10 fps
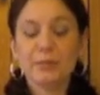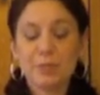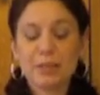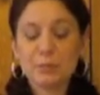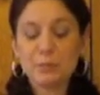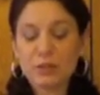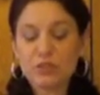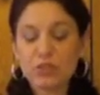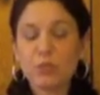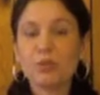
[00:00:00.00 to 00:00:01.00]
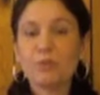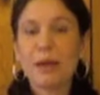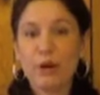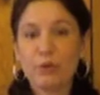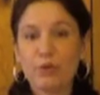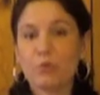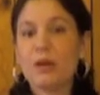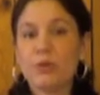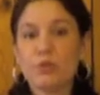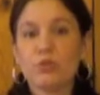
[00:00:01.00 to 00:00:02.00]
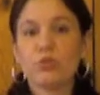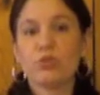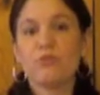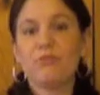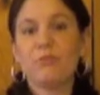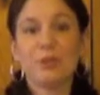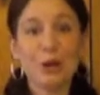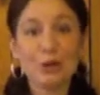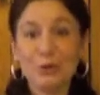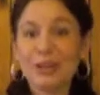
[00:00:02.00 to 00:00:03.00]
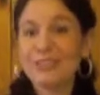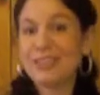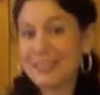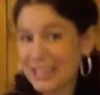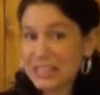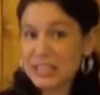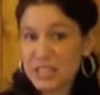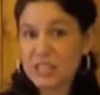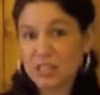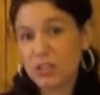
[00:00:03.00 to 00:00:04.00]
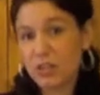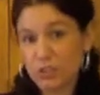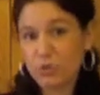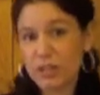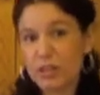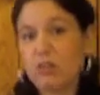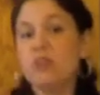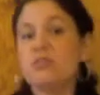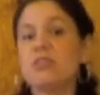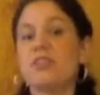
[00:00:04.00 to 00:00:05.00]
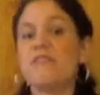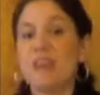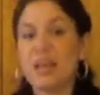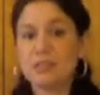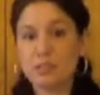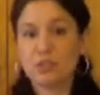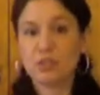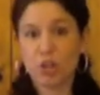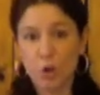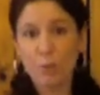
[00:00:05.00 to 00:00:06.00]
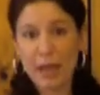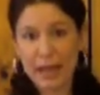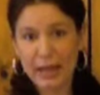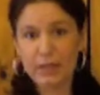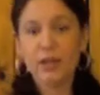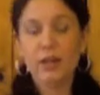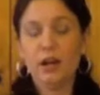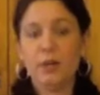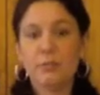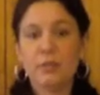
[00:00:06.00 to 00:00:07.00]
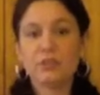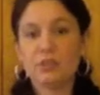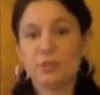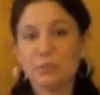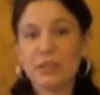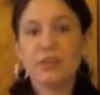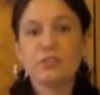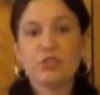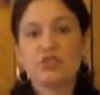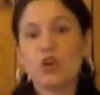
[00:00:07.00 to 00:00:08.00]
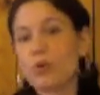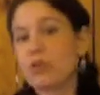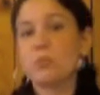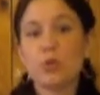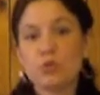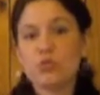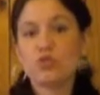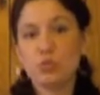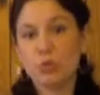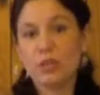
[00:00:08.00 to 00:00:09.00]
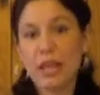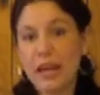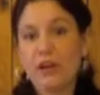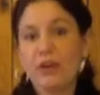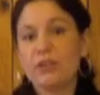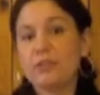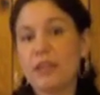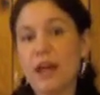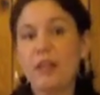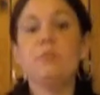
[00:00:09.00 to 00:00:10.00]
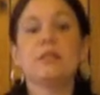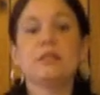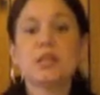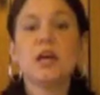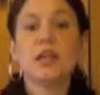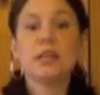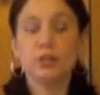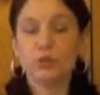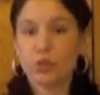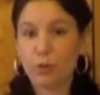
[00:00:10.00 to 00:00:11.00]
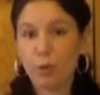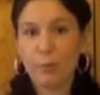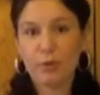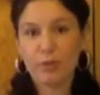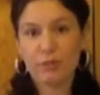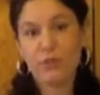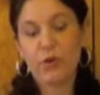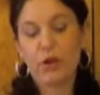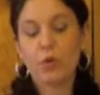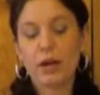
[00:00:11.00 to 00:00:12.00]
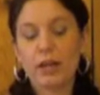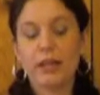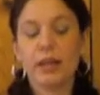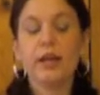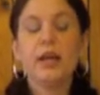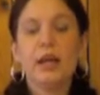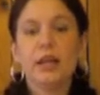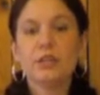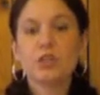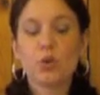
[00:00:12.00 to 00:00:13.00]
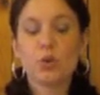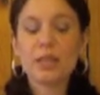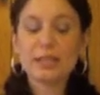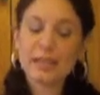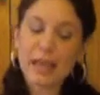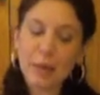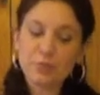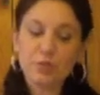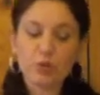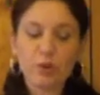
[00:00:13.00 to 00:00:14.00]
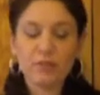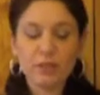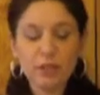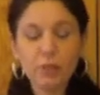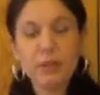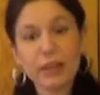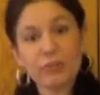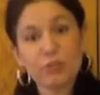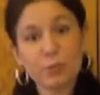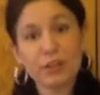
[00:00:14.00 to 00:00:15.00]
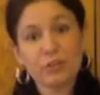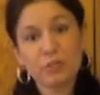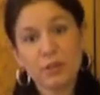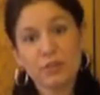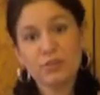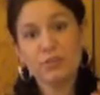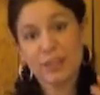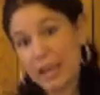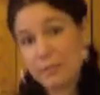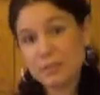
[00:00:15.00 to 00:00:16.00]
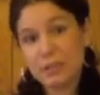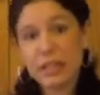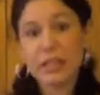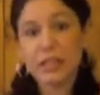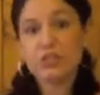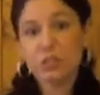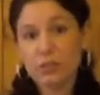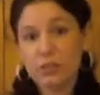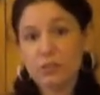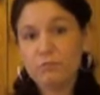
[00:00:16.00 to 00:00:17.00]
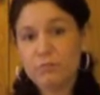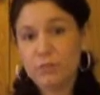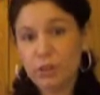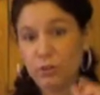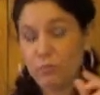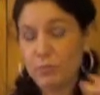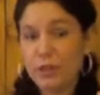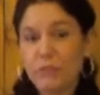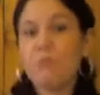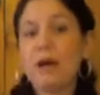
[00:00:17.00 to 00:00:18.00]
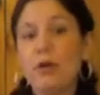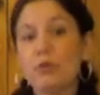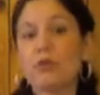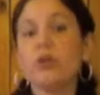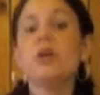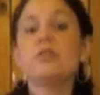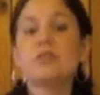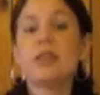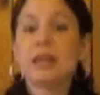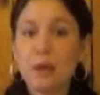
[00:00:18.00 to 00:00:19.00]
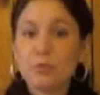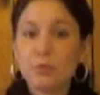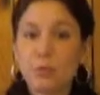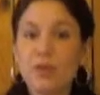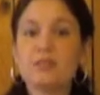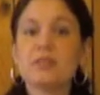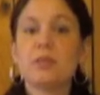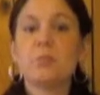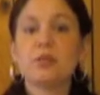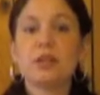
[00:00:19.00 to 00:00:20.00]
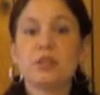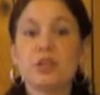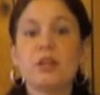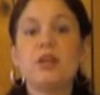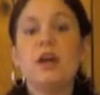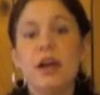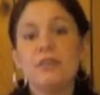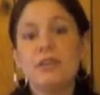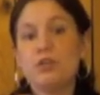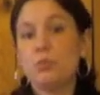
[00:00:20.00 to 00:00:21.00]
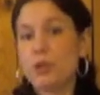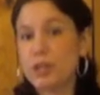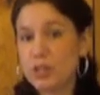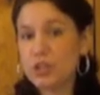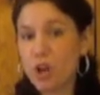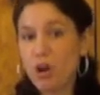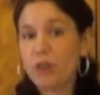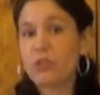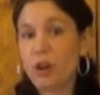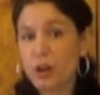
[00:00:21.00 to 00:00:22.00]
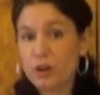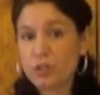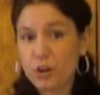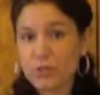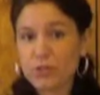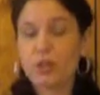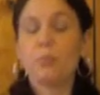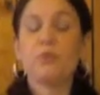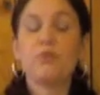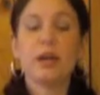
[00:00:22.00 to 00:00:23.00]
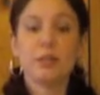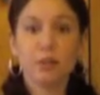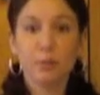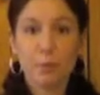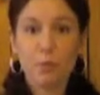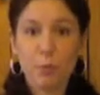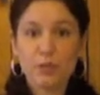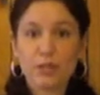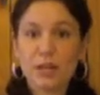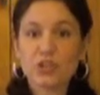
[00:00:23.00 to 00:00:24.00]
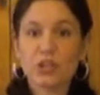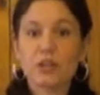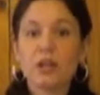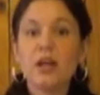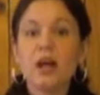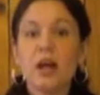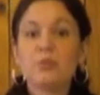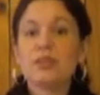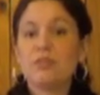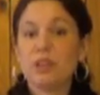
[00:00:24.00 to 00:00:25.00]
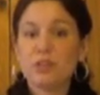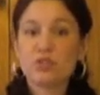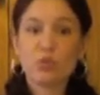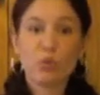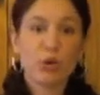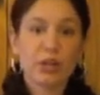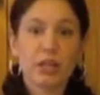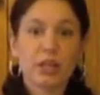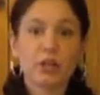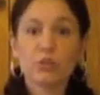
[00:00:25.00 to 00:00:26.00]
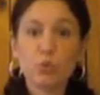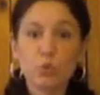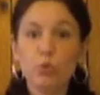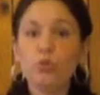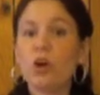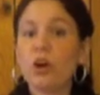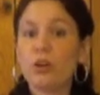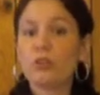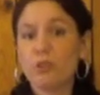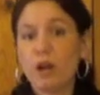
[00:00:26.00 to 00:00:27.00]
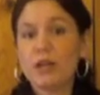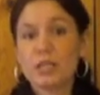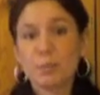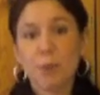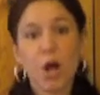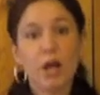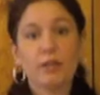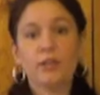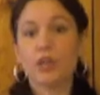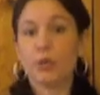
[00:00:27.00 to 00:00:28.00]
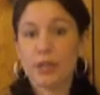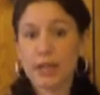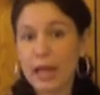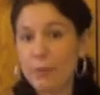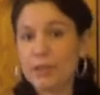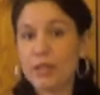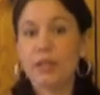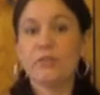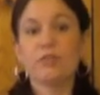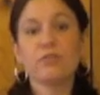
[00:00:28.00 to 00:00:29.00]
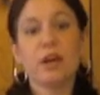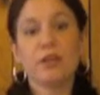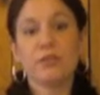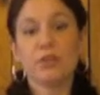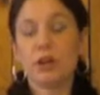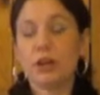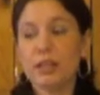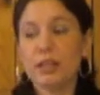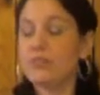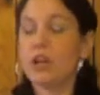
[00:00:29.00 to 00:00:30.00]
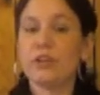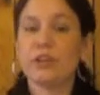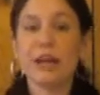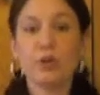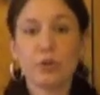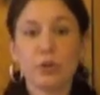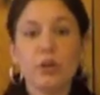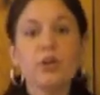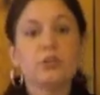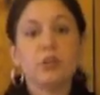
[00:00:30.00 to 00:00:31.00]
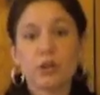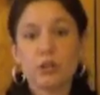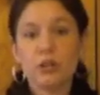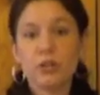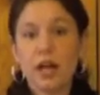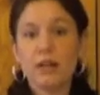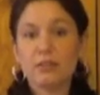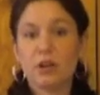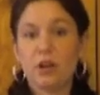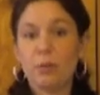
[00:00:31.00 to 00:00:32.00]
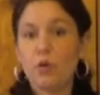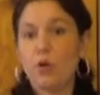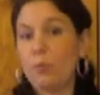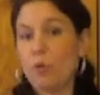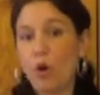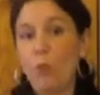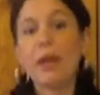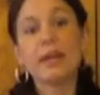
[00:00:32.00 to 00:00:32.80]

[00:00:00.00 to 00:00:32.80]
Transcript: Especially with powders. Powders are not only are they the easiest to adulterate, they're also the fastest to go bad. Because they're so exposed to the air and to the elements, they lose their properties very quickly. And so in the capsule, you have a little bit extra protection because you've encapsulated each little little bit of powder. So that capsule provides some protection, and then you put it in a jar. The jar is going to provide a little bit more protection. I would definitely store it in a cool, dark, dry spot, in a cabinet. If you're going to leave it on your counter, darker glass or a more opaque